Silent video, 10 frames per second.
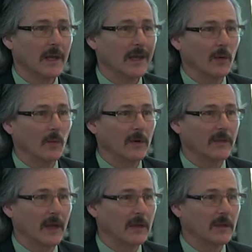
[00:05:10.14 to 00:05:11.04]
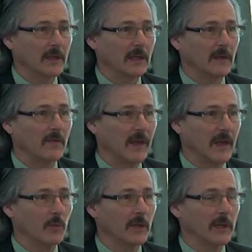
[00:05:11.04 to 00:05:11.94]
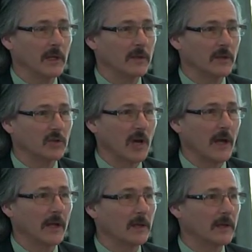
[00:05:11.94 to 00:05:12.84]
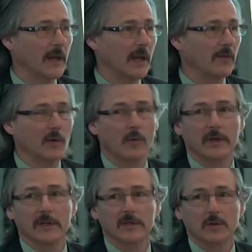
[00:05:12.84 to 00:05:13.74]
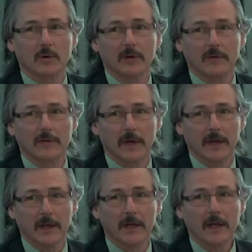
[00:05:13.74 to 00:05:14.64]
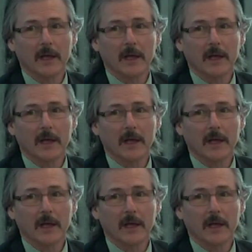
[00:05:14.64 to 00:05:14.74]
And with that, the family, the child, everyone is sort of uh,